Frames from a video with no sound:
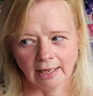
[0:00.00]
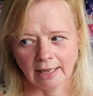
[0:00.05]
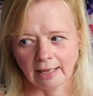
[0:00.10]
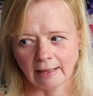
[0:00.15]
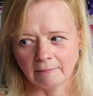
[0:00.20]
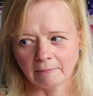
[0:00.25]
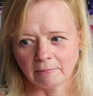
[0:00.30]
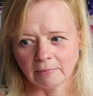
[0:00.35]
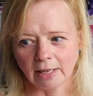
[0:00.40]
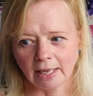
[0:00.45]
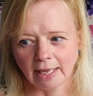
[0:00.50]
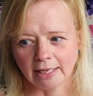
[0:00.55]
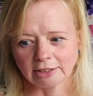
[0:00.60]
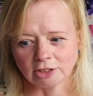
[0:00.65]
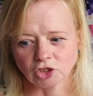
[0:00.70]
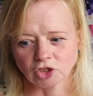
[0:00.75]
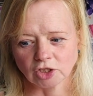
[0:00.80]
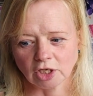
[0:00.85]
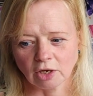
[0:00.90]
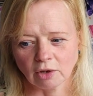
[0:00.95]
And
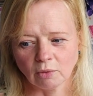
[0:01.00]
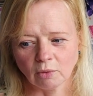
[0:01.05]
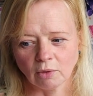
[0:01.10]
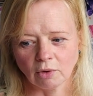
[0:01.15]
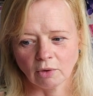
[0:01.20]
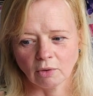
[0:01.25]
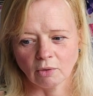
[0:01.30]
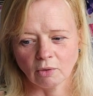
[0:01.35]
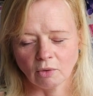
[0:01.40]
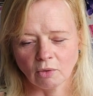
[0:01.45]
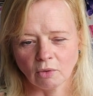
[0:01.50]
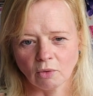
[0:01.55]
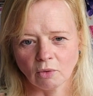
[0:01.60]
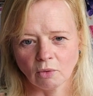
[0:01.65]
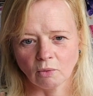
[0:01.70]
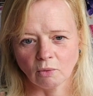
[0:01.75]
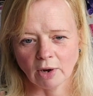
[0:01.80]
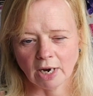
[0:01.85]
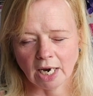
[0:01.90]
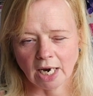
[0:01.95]
so
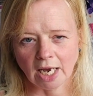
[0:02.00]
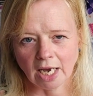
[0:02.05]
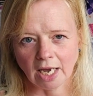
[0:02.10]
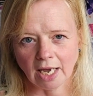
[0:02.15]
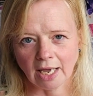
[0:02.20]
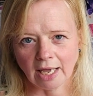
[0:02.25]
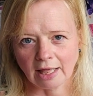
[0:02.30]
when I